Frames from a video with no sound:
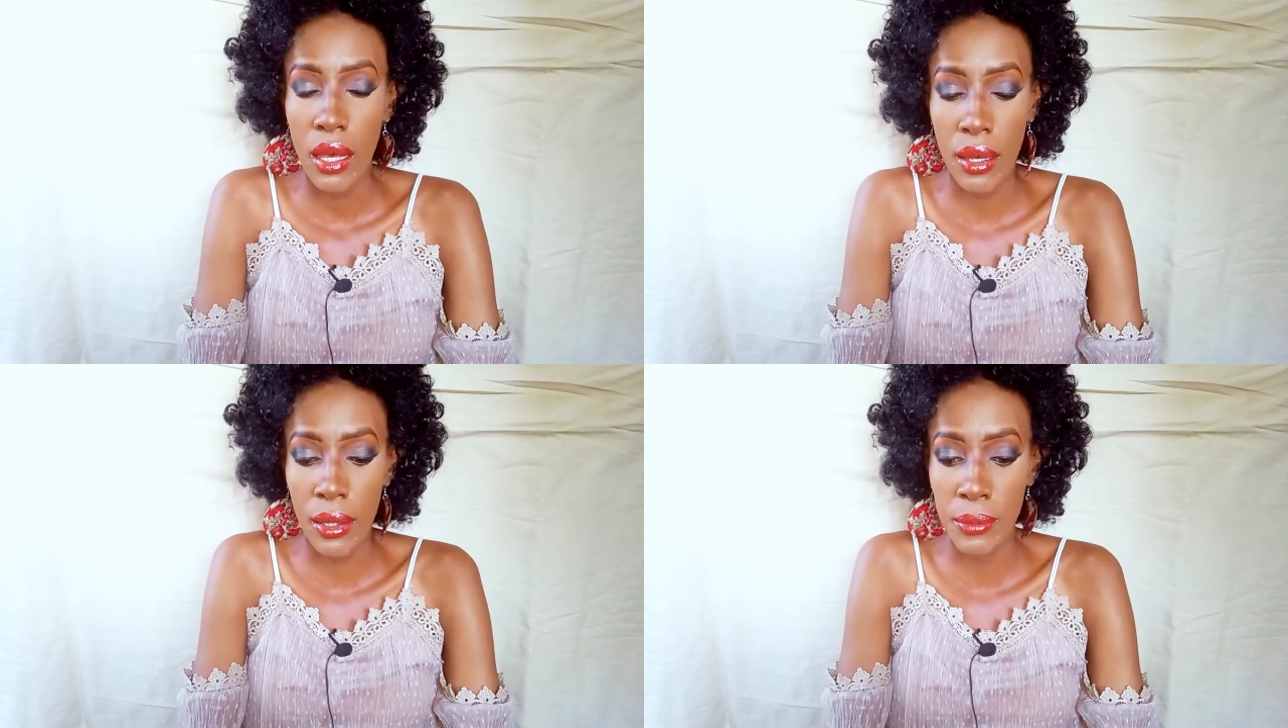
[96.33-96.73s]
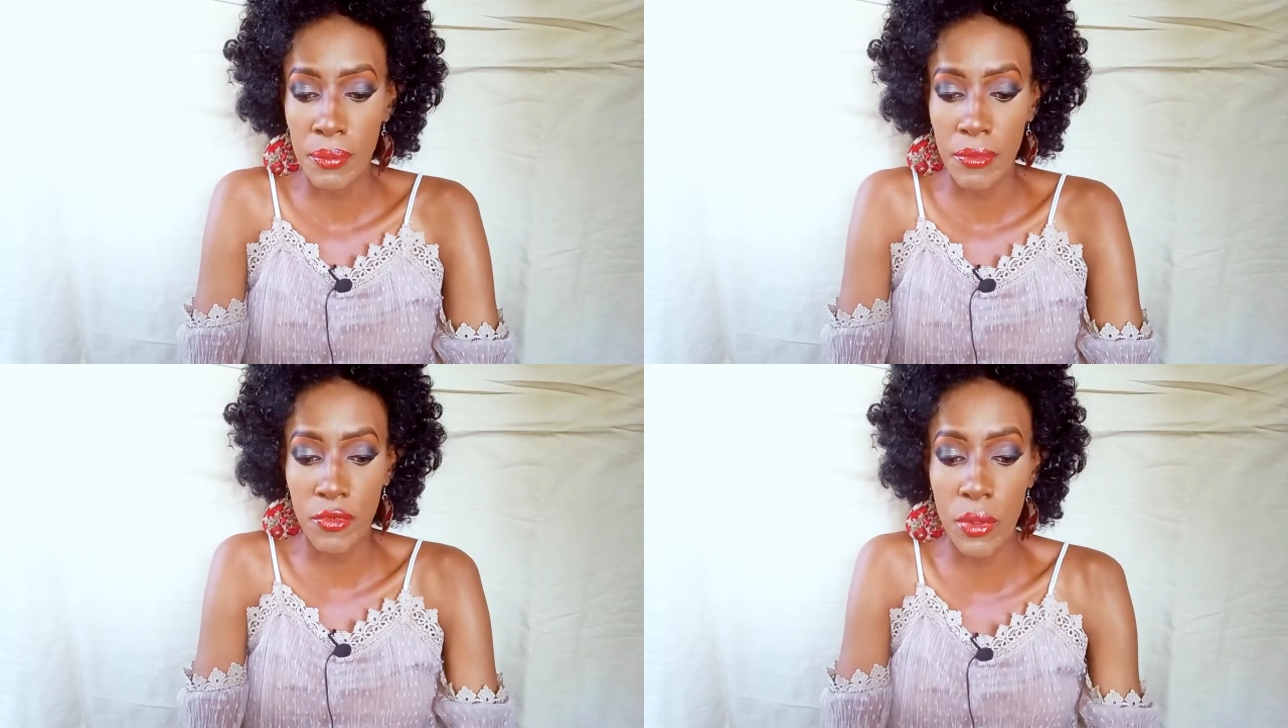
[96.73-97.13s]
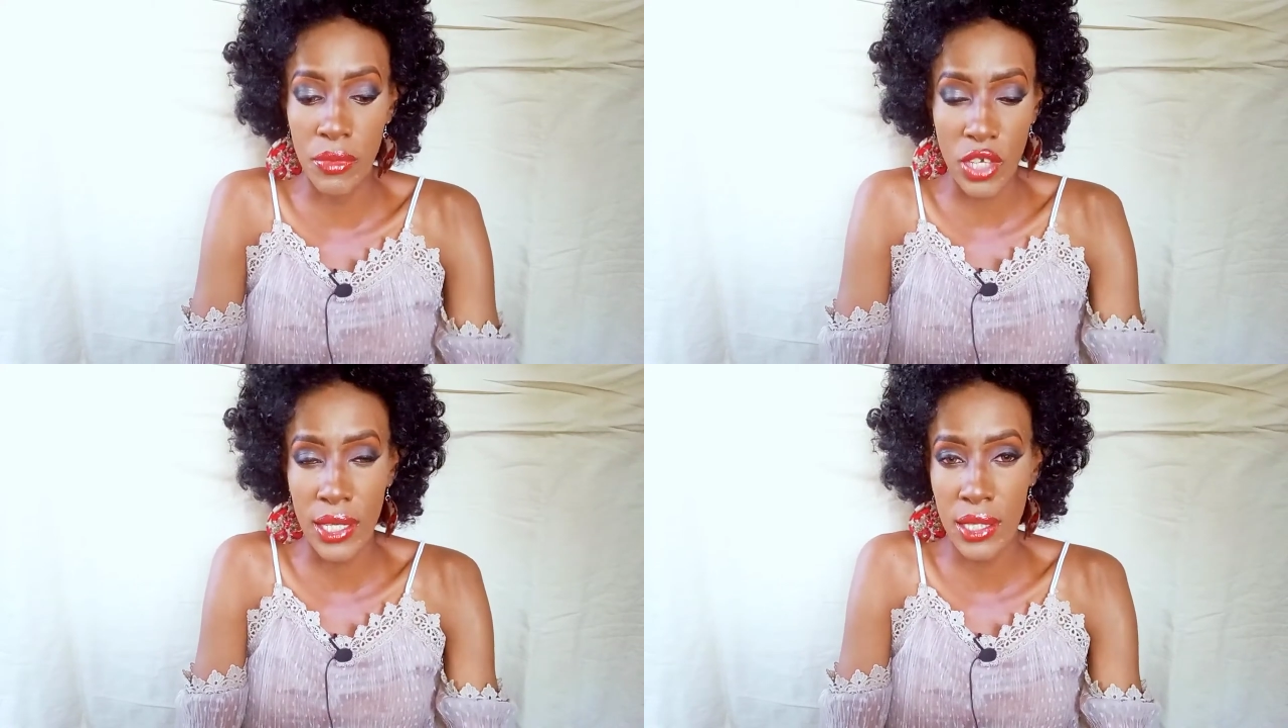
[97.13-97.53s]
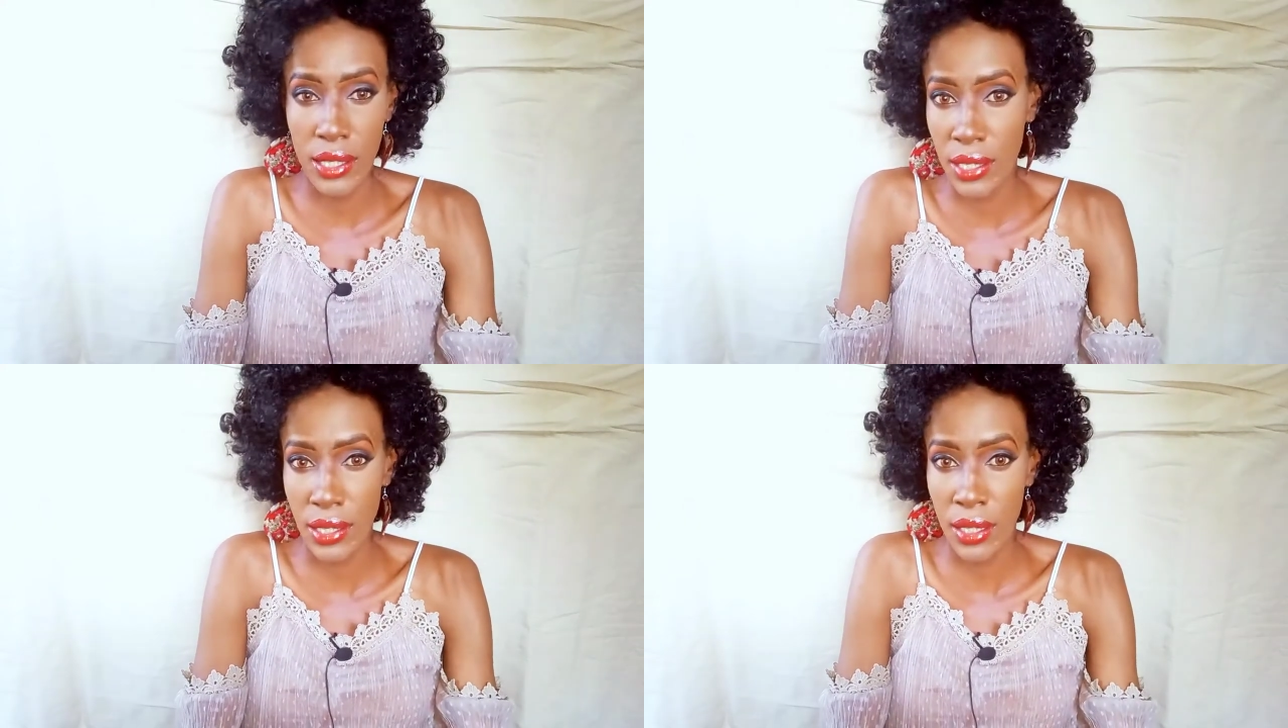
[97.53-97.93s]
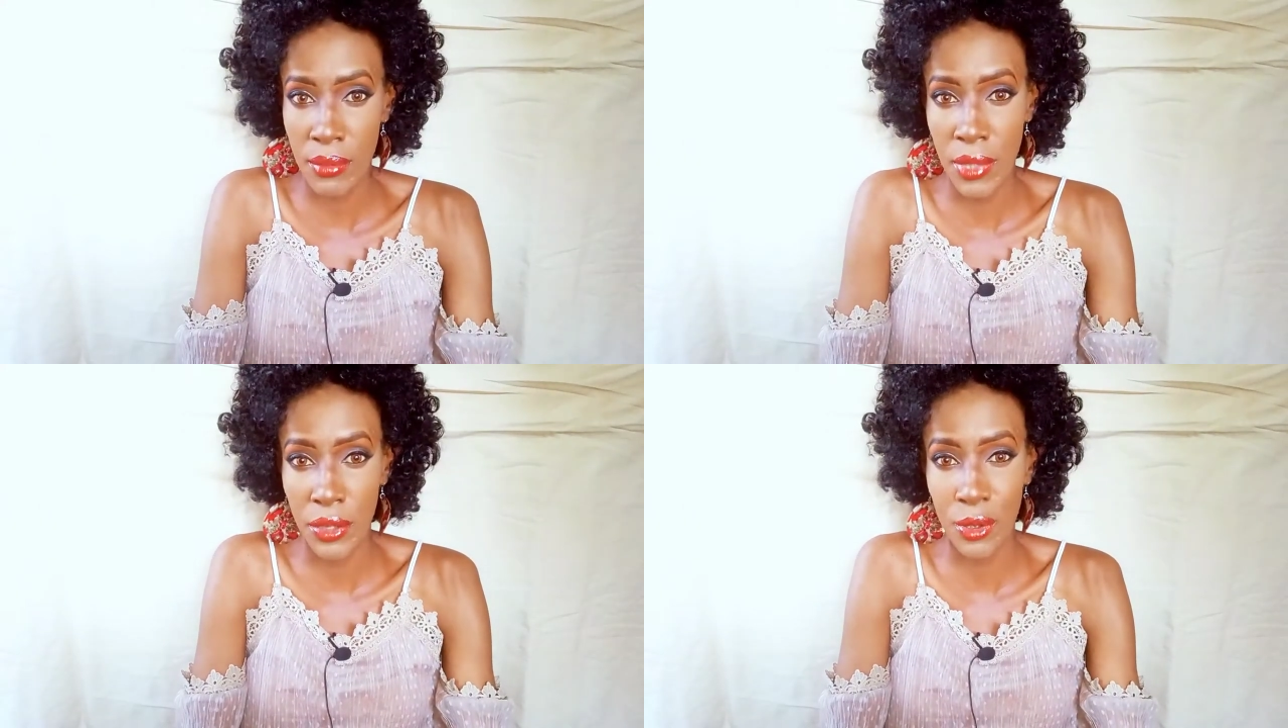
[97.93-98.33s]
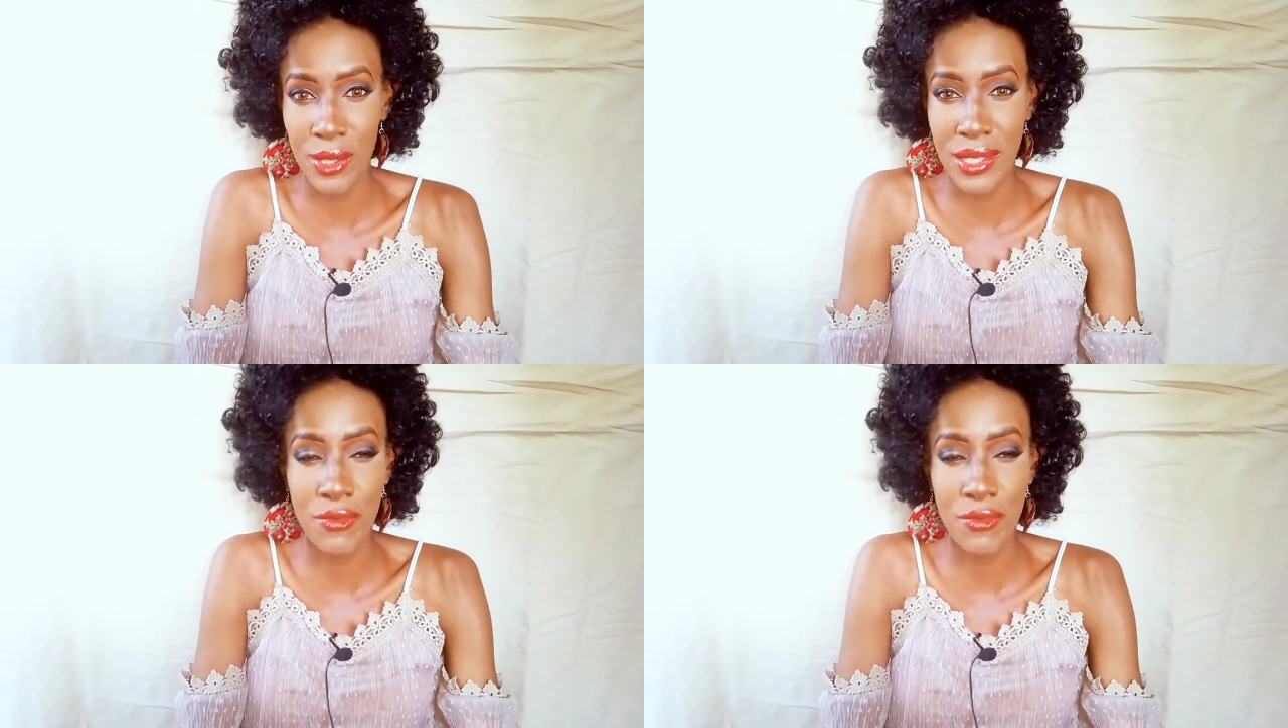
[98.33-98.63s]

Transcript: um, from tried and tested methods